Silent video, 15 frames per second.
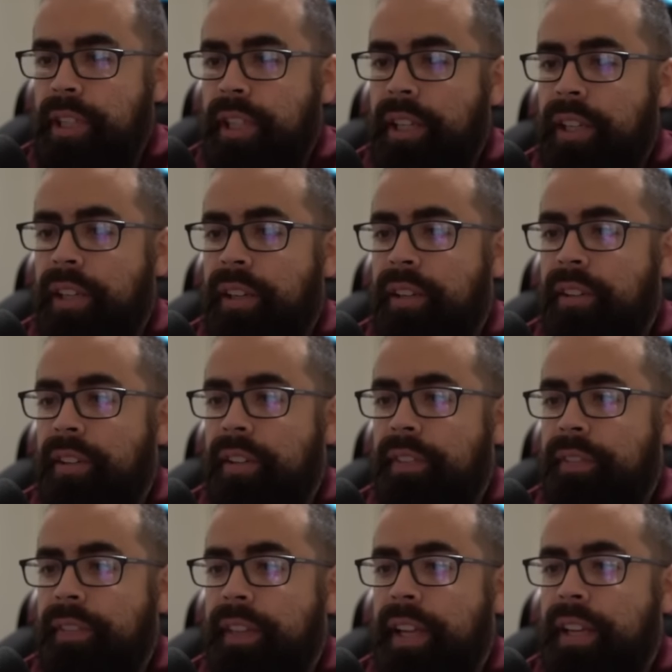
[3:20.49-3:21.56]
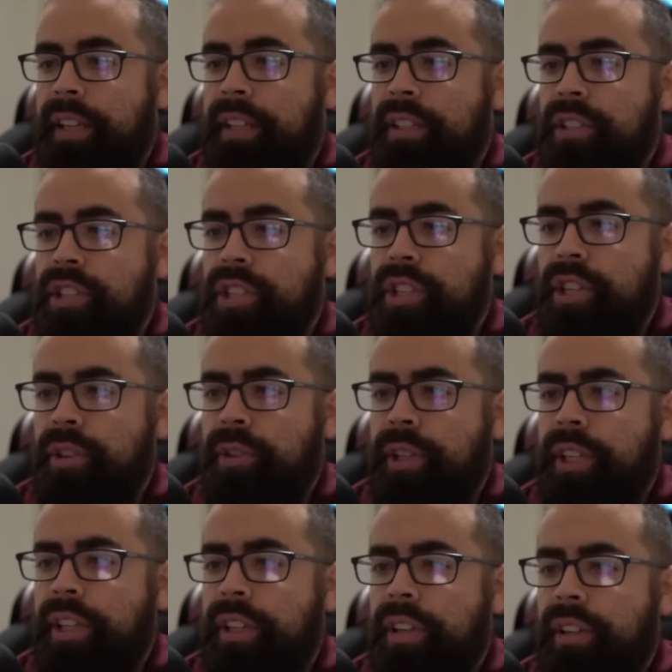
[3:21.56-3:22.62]
and if they show
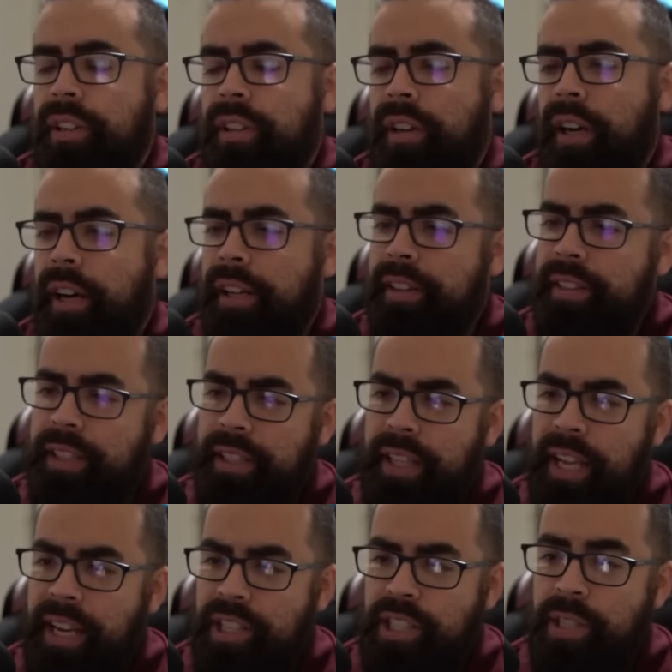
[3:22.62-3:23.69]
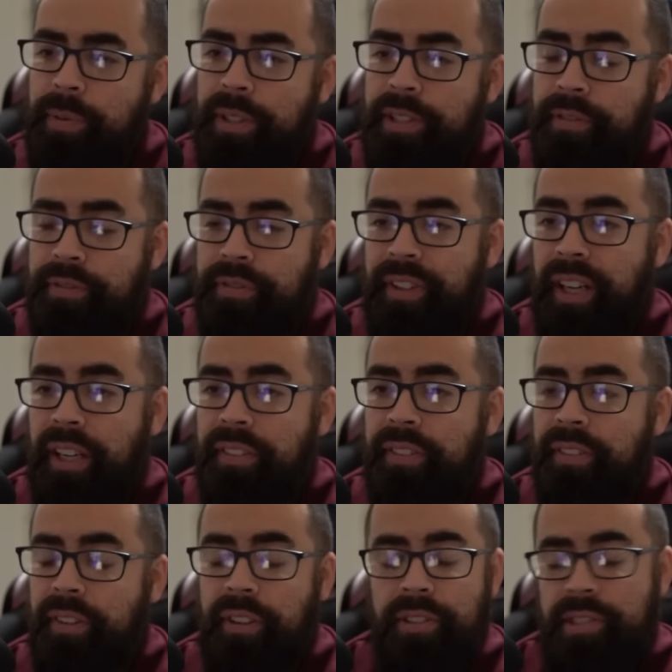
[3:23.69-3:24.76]
here, I think they actually went
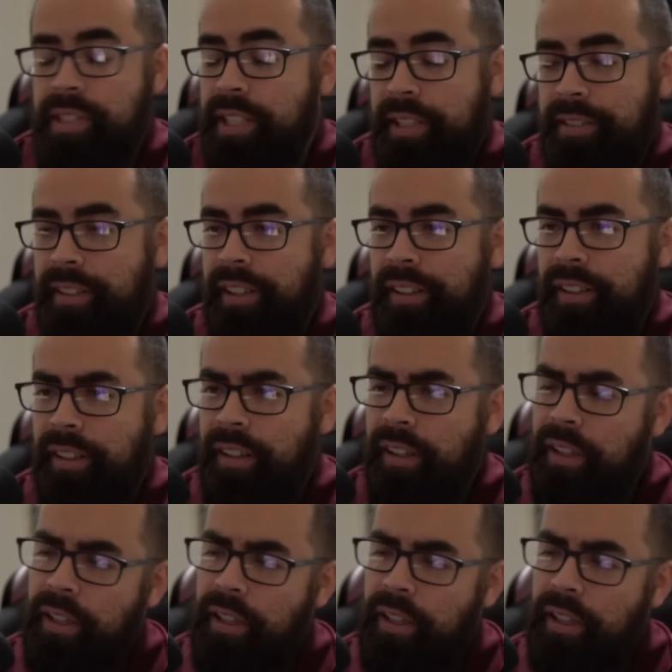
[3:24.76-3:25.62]
to 6 here,